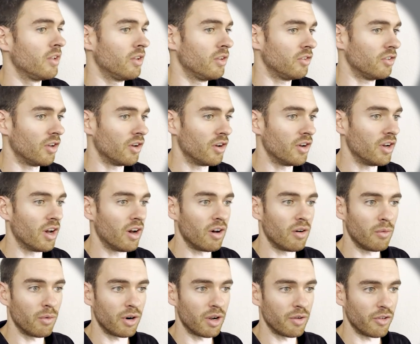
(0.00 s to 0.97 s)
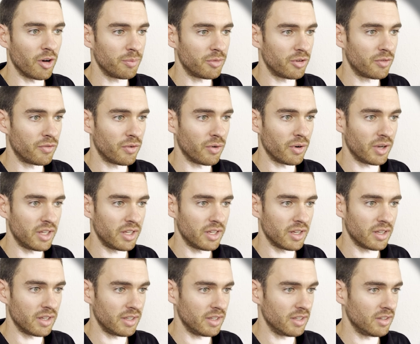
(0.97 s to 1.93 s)
So what I've opted for
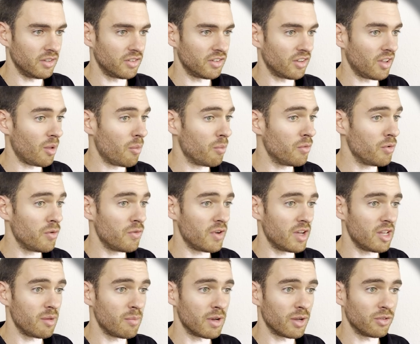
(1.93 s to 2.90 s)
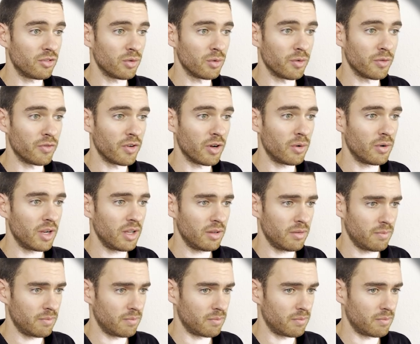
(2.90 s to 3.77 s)
here is move emails to a folder.